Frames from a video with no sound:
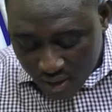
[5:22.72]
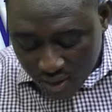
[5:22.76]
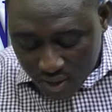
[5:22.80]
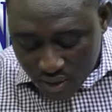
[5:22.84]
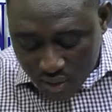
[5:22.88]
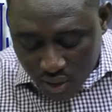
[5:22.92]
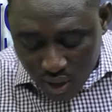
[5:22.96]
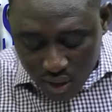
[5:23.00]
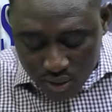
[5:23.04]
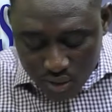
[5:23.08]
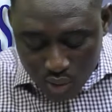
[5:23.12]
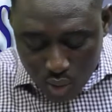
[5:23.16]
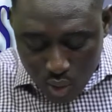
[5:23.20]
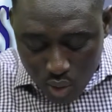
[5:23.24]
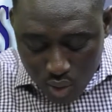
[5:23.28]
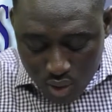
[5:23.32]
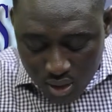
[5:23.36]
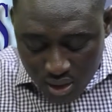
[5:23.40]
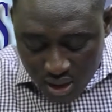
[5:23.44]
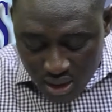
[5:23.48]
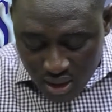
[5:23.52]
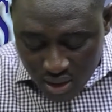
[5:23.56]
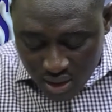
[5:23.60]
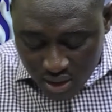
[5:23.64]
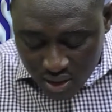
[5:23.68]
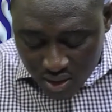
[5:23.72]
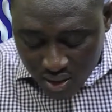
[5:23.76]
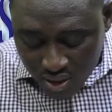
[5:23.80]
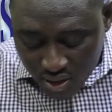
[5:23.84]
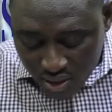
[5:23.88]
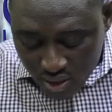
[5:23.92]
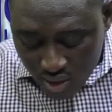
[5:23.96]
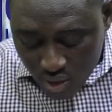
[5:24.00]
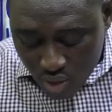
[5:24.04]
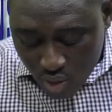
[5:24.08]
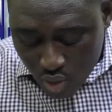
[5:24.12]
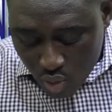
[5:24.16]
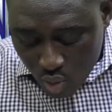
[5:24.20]
not only
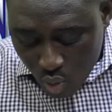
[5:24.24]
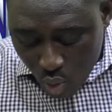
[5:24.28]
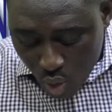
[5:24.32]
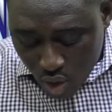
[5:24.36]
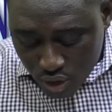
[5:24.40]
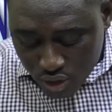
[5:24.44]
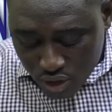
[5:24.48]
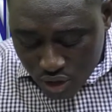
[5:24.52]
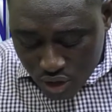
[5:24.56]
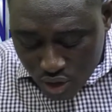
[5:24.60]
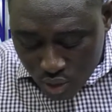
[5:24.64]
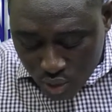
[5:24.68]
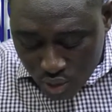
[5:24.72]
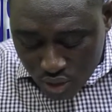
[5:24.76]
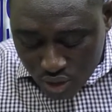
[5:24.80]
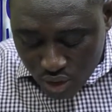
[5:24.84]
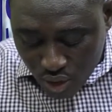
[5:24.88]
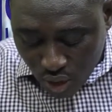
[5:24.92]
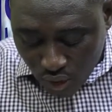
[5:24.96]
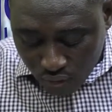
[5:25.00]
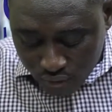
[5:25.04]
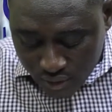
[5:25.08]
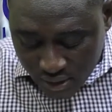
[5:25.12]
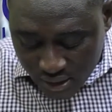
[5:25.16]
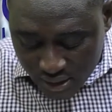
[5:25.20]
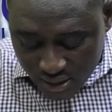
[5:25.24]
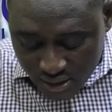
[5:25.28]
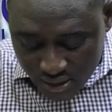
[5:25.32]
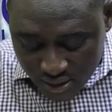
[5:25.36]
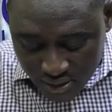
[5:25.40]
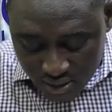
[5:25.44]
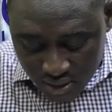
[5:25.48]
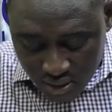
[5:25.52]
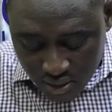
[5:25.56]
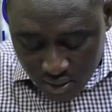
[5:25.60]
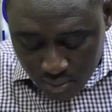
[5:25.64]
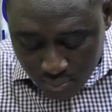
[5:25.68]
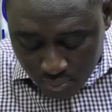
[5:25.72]
once guilty of this.
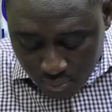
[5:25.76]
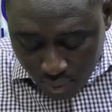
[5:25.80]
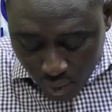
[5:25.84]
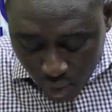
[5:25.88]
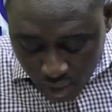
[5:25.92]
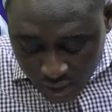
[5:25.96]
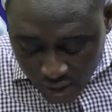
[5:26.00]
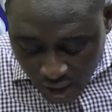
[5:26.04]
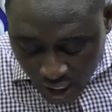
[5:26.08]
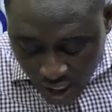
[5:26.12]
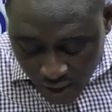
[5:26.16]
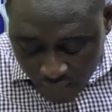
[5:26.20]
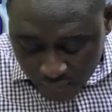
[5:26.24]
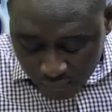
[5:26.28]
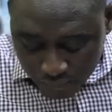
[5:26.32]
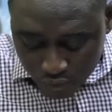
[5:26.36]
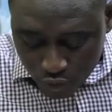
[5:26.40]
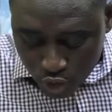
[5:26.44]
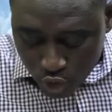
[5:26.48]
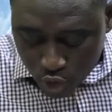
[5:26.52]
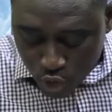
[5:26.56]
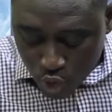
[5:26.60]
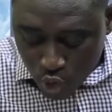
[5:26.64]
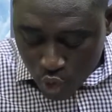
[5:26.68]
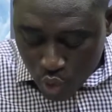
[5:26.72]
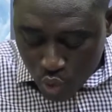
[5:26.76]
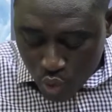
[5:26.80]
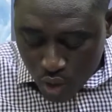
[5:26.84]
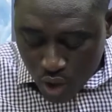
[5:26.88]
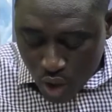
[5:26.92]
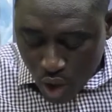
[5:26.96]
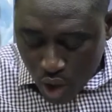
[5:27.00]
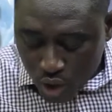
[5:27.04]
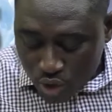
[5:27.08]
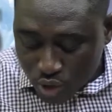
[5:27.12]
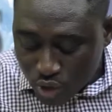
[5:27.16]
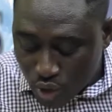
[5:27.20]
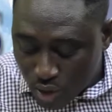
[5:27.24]
Brother, you will
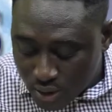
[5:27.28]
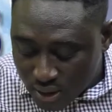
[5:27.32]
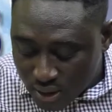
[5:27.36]
also